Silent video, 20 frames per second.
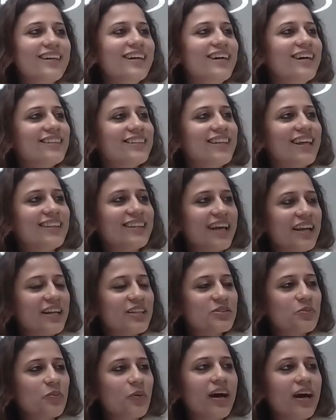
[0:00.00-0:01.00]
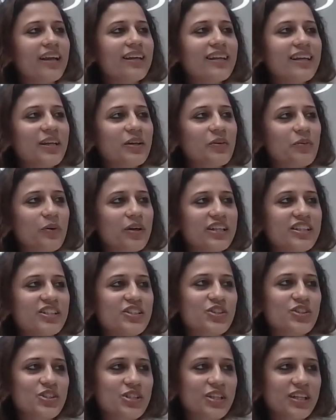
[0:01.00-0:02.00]
Then there is one in
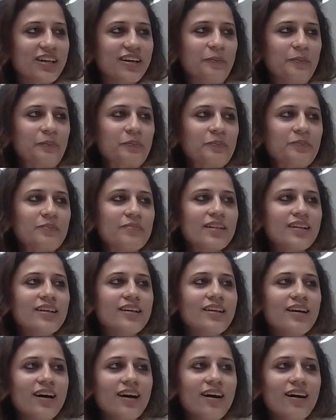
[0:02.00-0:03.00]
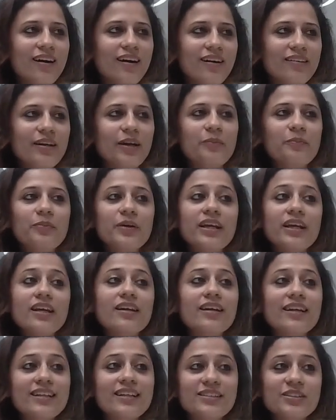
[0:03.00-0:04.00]
which Ranbir
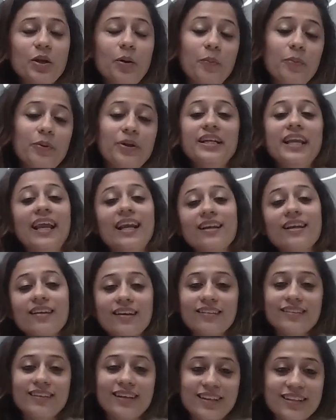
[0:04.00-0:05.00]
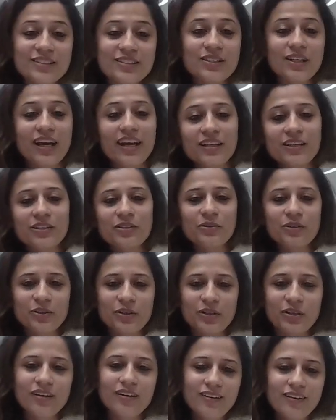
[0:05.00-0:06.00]
is, pretending that he's trying
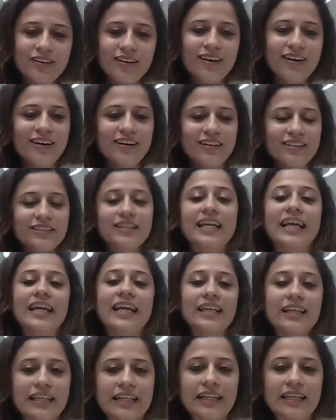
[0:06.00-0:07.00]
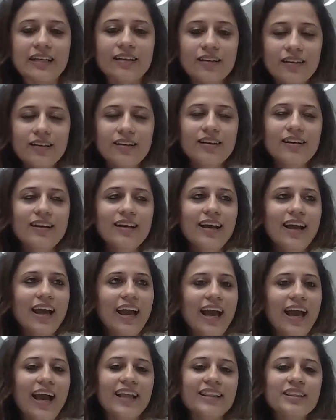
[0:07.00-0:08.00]
to, thread a needle.
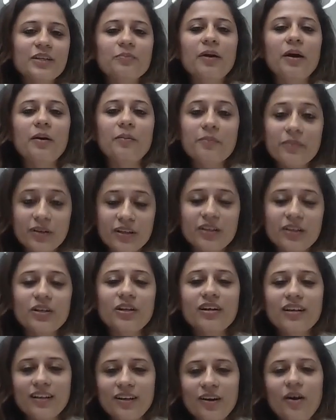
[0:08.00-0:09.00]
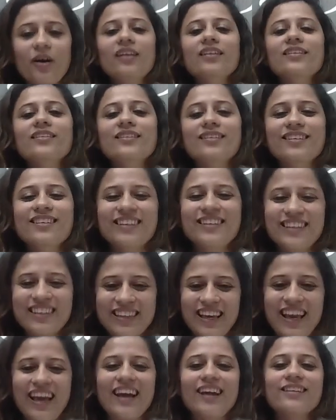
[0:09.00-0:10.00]
And the mom, in all the
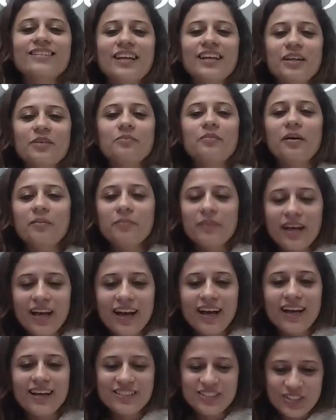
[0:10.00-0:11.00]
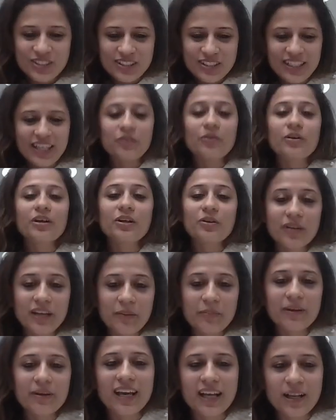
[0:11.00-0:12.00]
care that a mom has, she's like, okay, no, let
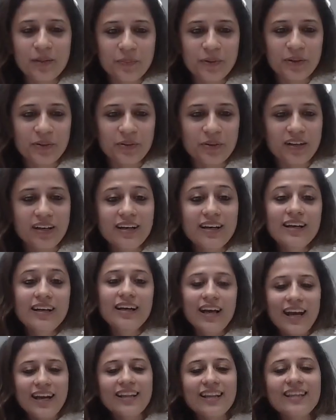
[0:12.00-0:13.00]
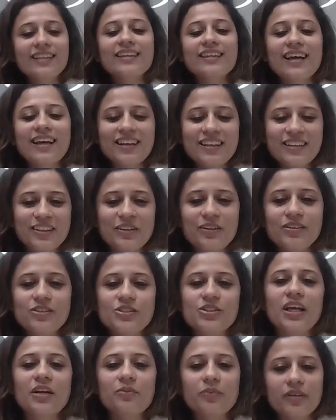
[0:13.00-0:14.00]
me help you. And in that,
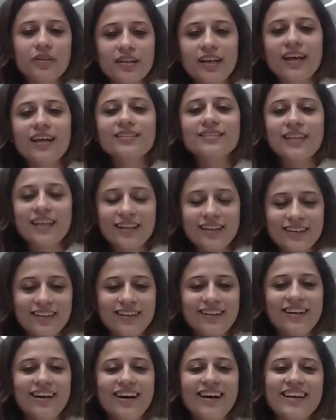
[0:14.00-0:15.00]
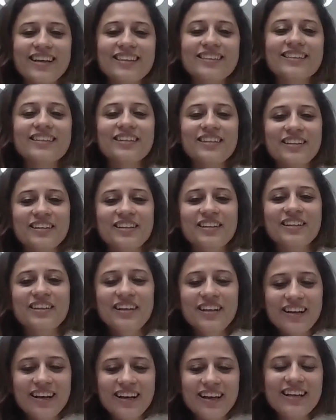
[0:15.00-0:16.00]
genuineness and in the
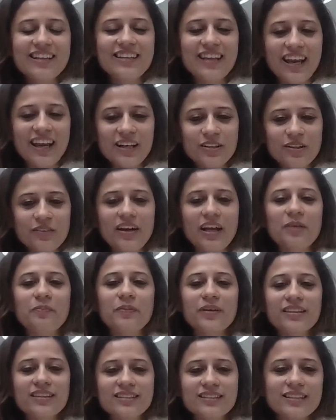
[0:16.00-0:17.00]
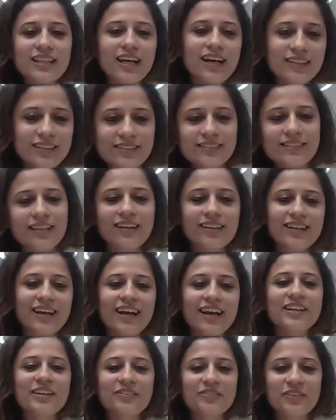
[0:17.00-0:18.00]
intent of helping the son
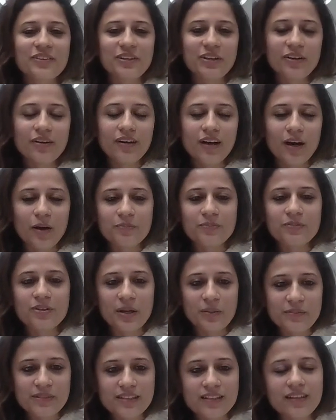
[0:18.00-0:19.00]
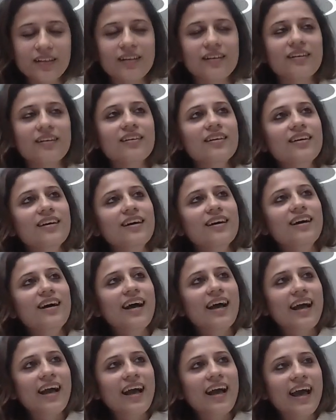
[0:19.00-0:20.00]
kind of, up trumps her.
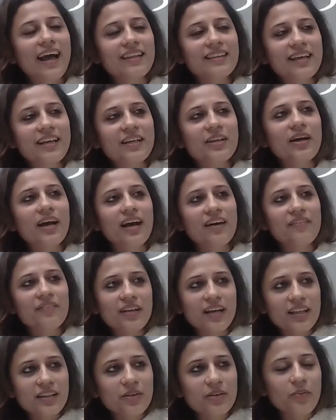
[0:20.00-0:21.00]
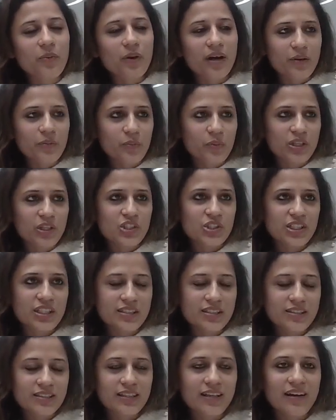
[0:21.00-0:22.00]
And then you have another one, which
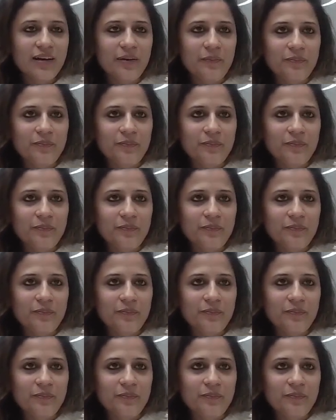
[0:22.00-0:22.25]
is uh,